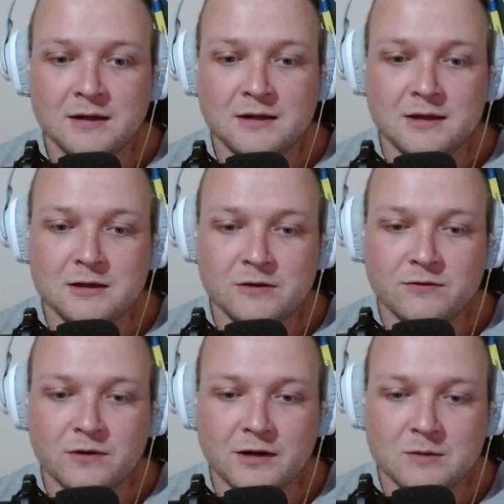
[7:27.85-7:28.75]
Heal you for
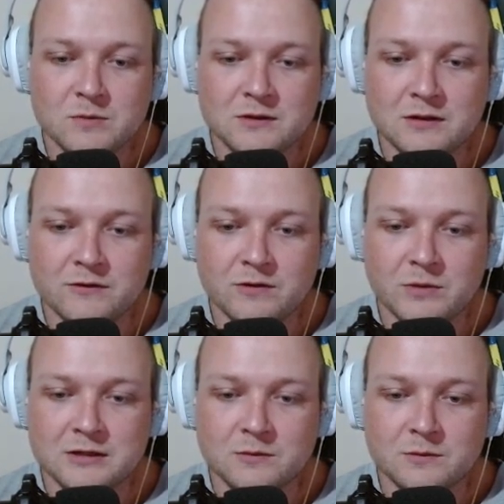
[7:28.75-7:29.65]
9% of your
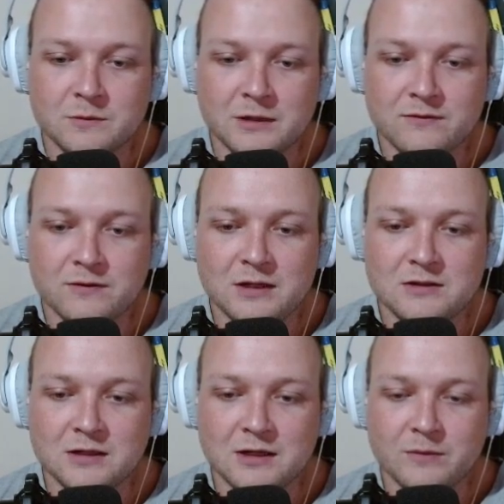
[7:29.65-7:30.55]
maximum life each
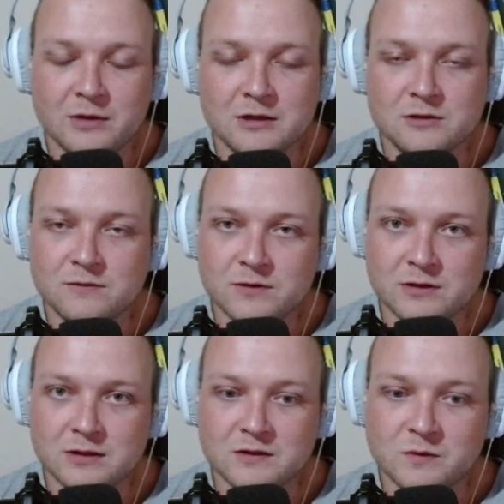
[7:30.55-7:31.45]
time 100
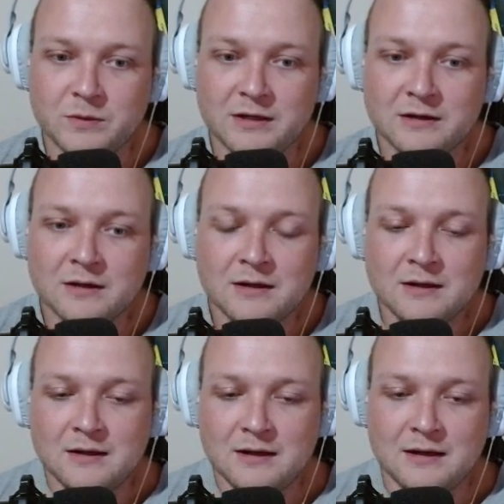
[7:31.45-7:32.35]
Fury is spent,
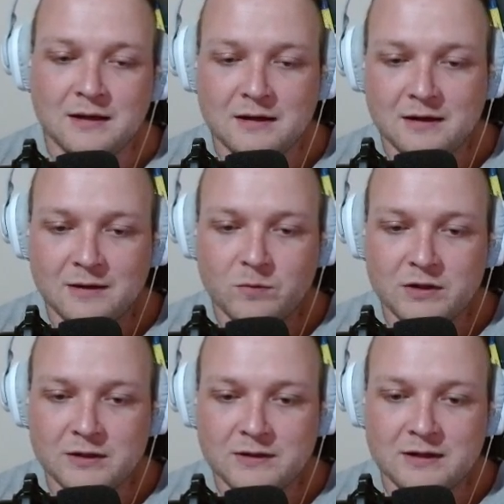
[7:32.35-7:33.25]
and I
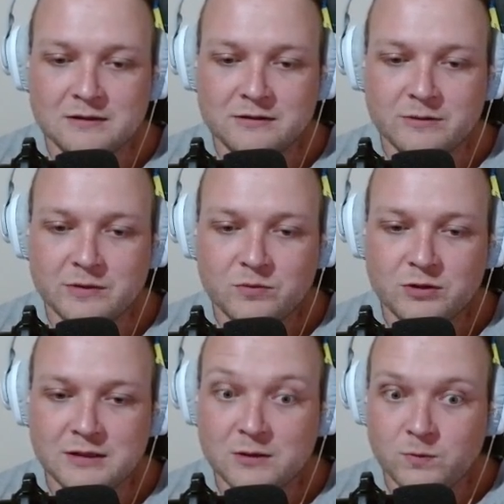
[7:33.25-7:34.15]
believe that is going to be
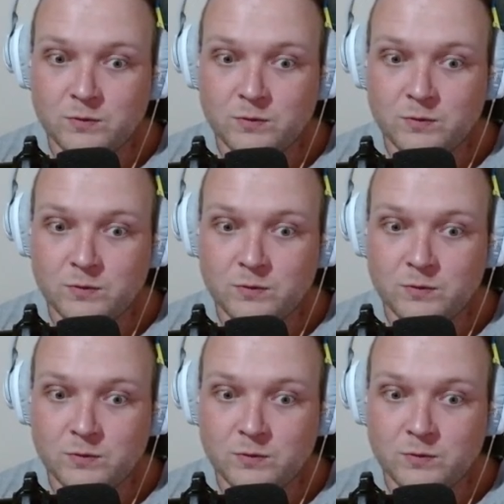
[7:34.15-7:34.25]
pretty OP.